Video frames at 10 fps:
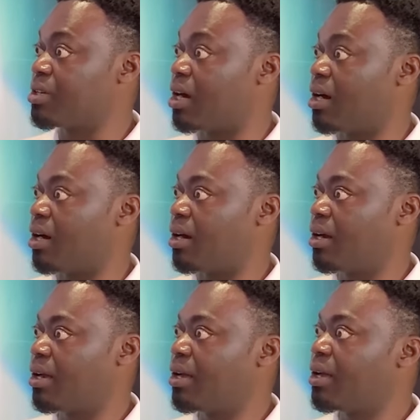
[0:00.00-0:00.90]
get
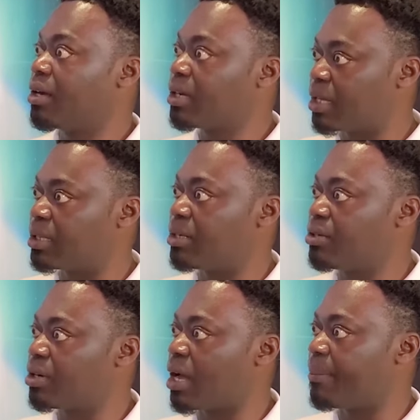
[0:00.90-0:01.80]
a
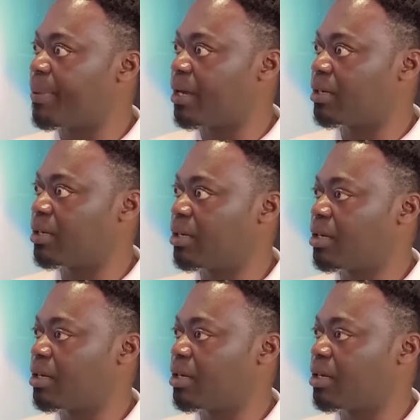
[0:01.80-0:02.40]
new handbag.